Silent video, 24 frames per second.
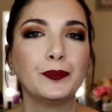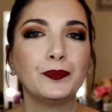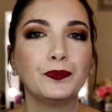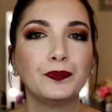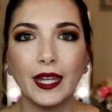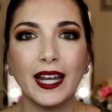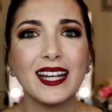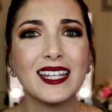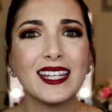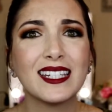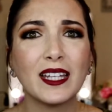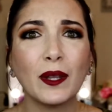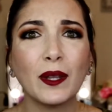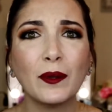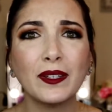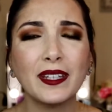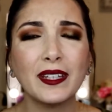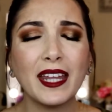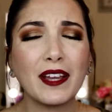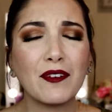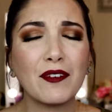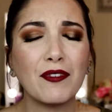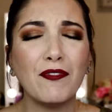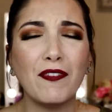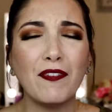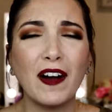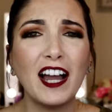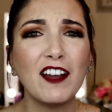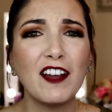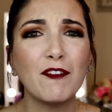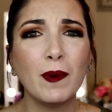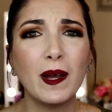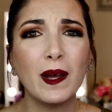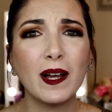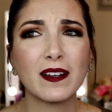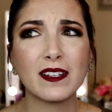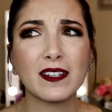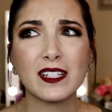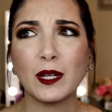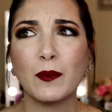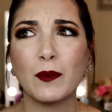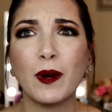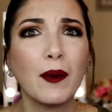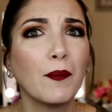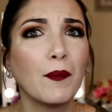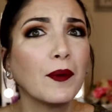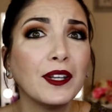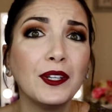And it's only like $5, so
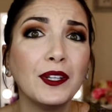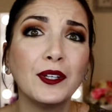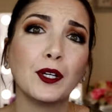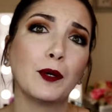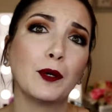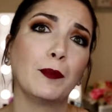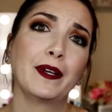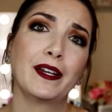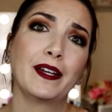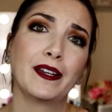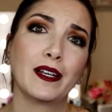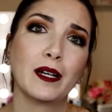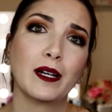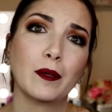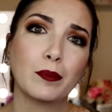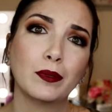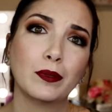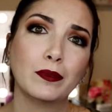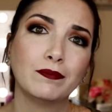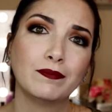why wouldn't you go pick it up?